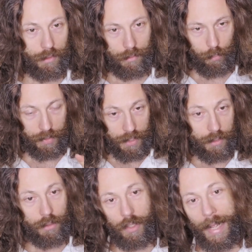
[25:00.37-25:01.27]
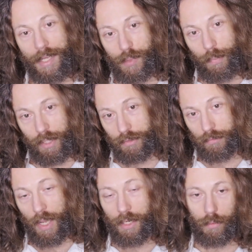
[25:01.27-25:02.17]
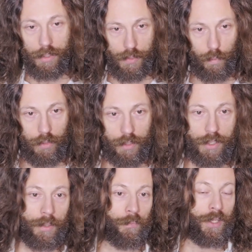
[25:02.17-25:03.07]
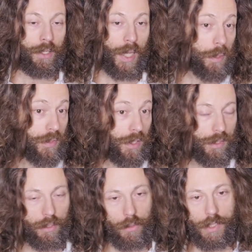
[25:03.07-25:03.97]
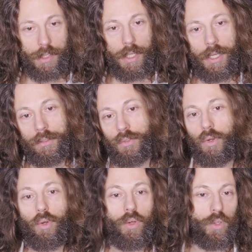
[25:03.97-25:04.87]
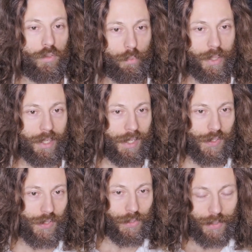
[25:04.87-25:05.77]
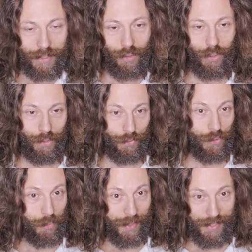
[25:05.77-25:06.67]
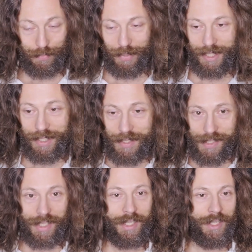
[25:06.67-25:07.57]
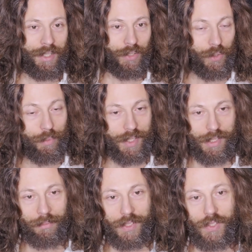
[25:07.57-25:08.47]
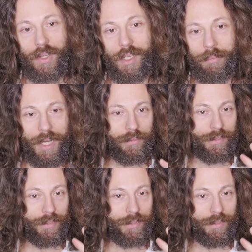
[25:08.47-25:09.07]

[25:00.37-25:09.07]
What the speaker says: particular aspect of Angra's work helps us understand all of Picasso and all of Cubism, because Cubism is all about